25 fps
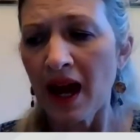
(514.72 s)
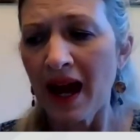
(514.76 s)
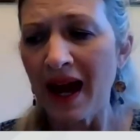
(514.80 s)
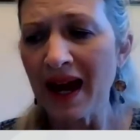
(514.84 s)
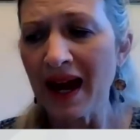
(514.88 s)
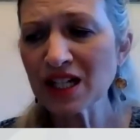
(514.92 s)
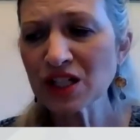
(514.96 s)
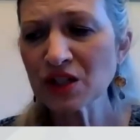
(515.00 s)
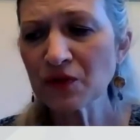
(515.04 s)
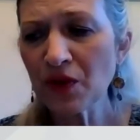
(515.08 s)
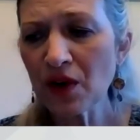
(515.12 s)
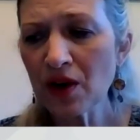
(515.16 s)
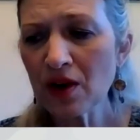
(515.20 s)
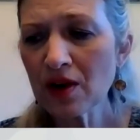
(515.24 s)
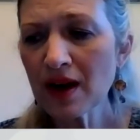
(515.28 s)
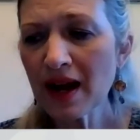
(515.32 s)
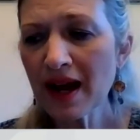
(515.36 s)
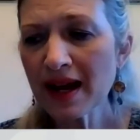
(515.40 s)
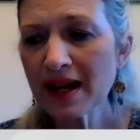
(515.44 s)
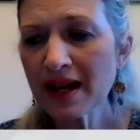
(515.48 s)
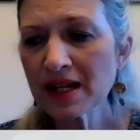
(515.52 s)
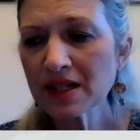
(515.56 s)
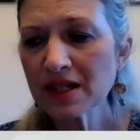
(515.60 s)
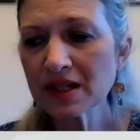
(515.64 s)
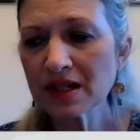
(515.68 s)
As far
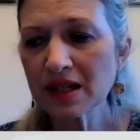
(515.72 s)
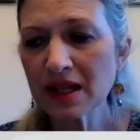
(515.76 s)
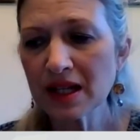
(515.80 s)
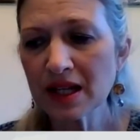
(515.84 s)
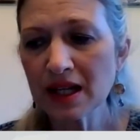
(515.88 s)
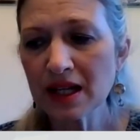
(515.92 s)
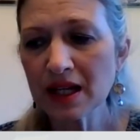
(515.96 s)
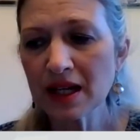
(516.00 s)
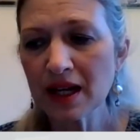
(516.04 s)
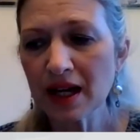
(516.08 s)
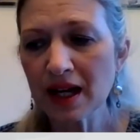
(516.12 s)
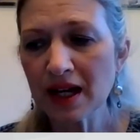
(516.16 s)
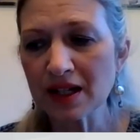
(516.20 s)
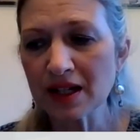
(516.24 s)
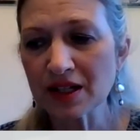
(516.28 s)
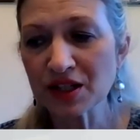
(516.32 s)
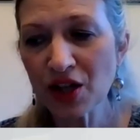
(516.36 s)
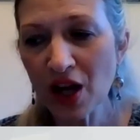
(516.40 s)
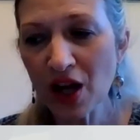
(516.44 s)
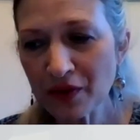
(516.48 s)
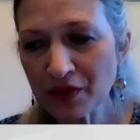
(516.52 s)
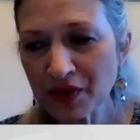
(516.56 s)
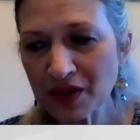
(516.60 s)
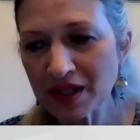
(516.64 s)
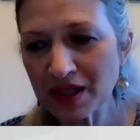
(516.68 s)
as the
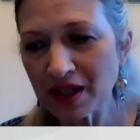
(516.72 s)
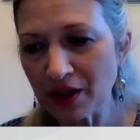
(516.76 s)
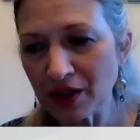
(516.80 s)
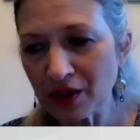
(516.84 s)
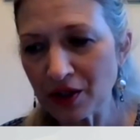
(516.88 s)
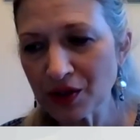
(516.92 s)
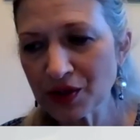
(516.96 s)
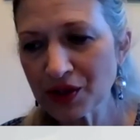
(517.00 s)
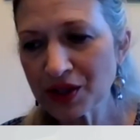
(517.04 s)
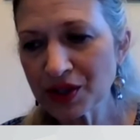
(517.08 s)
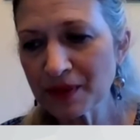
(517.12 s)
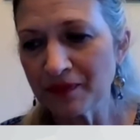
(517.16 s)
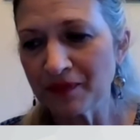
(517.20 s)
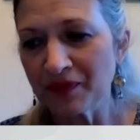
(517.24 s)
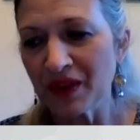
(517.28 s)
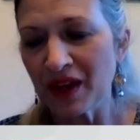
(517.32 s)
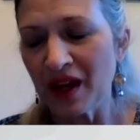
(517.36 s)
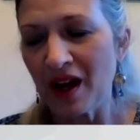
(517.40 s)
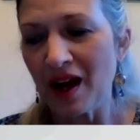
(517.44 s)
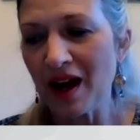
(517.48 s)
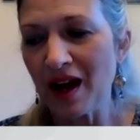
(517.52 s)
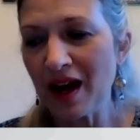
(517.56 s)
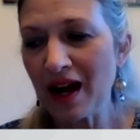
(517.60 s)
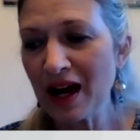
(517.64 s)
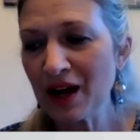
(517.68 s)
soft skills,
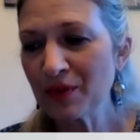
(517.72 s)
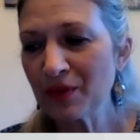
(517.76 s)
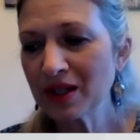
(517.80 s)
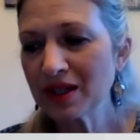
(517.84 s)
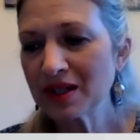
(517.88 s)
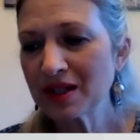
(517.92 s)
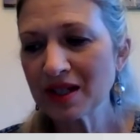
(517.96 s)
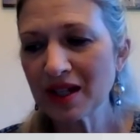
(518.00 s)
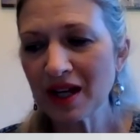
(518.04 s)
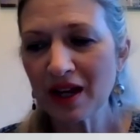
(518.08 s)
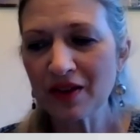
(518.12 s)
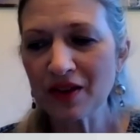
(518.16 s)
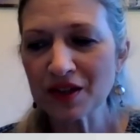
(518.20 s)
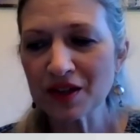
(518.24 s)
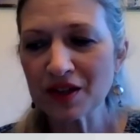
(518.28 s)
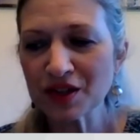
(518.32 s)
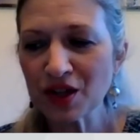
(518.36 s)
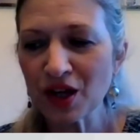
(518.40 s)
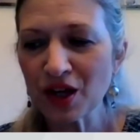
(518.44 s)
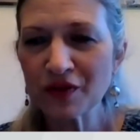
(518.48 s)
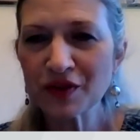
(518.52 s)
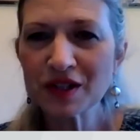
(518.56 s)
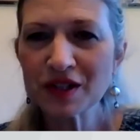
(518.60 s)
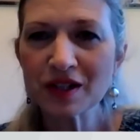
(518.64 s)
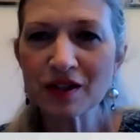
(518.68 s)
I would say the
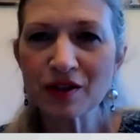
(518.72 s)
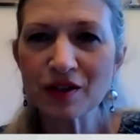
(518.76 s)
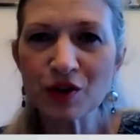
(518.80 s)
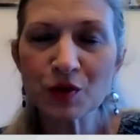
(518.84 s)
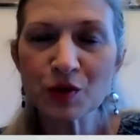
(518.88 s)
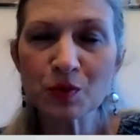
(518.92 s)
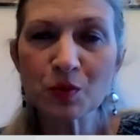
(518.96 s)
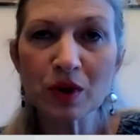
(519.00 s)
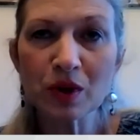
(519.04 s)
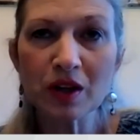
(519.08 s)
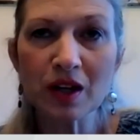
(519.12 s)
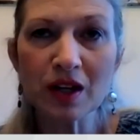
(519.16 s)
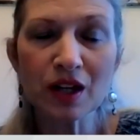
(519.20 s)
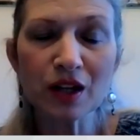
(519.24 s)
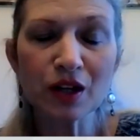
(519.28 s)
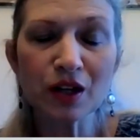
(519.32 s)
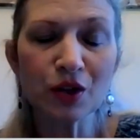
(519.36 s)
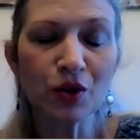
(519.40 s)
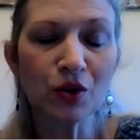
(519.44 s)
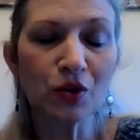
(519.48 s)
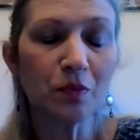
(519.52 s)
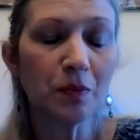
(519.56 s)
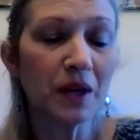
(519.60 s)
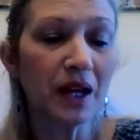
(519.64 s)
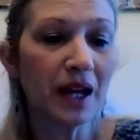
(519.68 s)
soft skills would
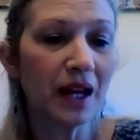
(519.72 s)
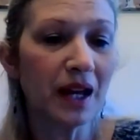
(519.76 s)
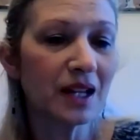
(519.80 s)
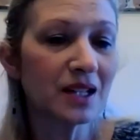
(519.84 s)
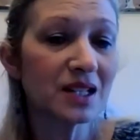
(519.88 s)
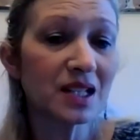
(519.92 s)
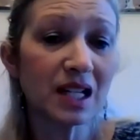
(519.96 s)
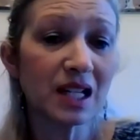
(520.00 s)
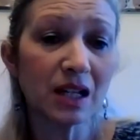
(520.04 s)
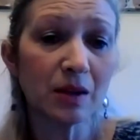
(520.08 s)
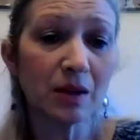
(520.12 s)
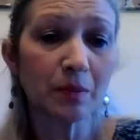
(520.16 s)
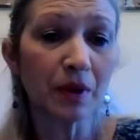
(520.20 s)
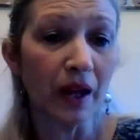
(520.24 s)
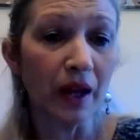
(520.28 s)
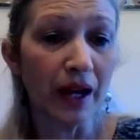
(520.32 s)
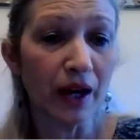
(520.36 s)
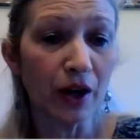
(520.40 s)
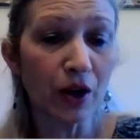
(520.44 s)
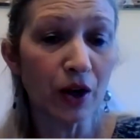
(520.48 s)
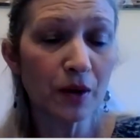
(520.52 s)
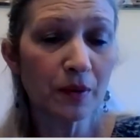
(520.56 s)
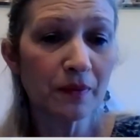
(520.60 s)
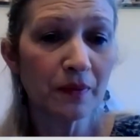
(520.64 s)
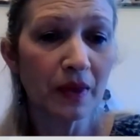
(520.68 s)
include being a team
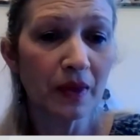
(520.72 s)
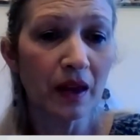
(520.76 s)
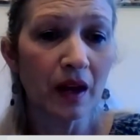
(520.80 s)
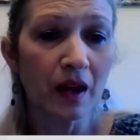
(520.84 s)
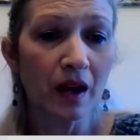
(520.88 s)
player.